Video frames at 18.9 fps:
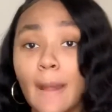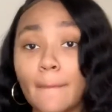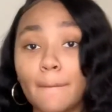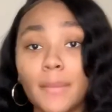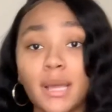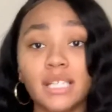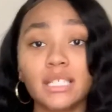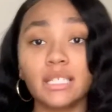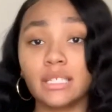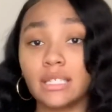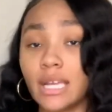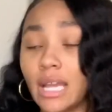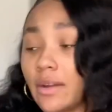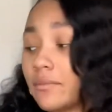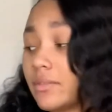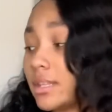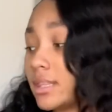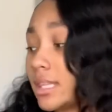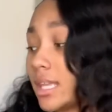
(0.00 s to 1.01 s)
Basically,
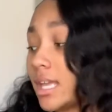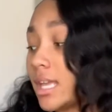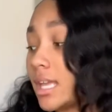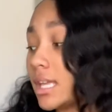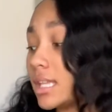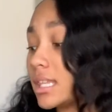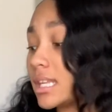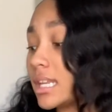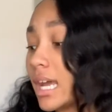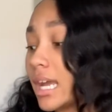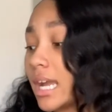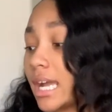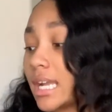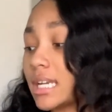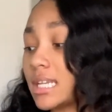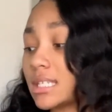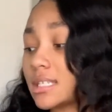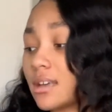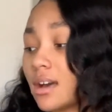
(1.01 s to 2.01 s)
everything that I got
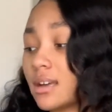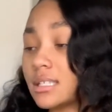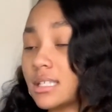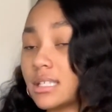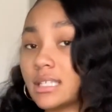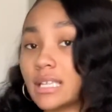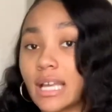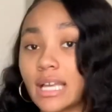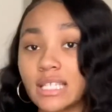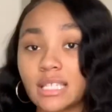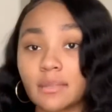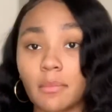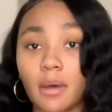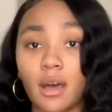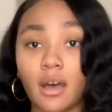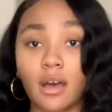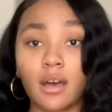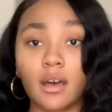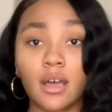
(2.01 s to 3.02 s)
in this haul is a size
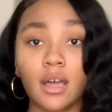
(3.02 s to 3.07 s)
small.